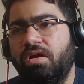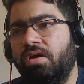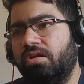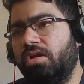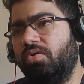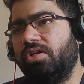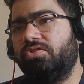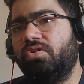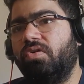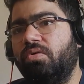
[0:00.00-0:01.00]
Now let's
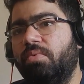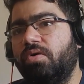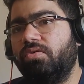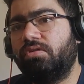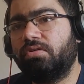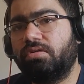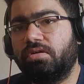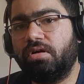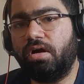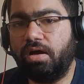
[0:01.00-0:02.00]
talk about
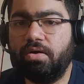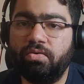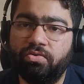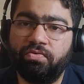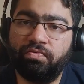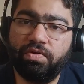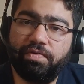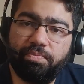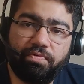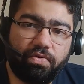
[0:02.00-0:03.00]
how we will
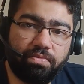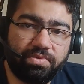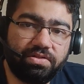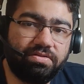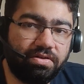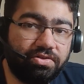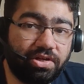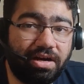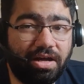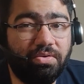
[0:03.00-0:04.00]
perform this search and
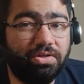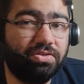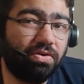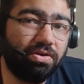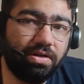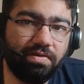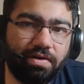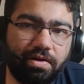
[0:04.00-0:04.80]
how Discord does it.